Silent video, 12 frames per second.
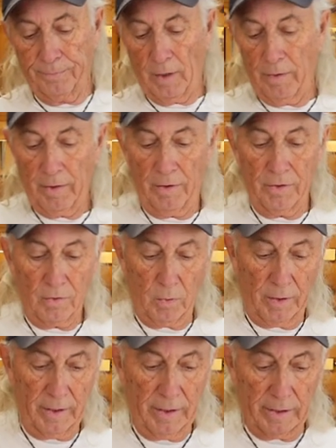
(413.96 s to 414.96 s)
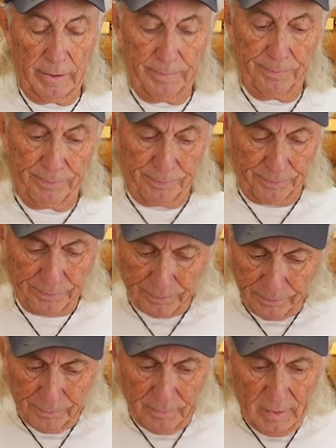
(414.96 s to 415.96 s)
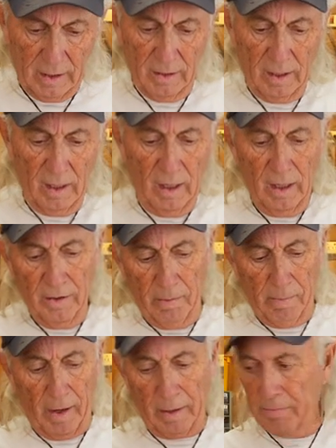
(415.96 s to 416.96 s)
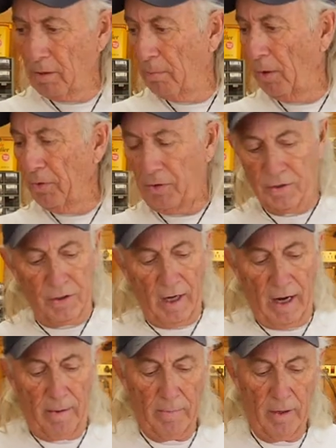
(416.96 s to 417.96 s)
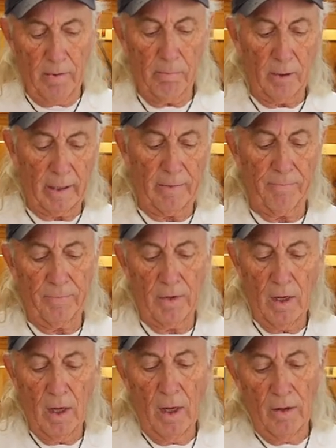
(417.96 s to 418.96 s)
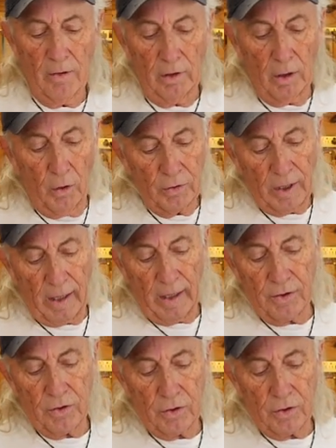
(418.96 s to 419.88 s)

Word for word: Now this one here, the bottom's about the same. But the Lowe's has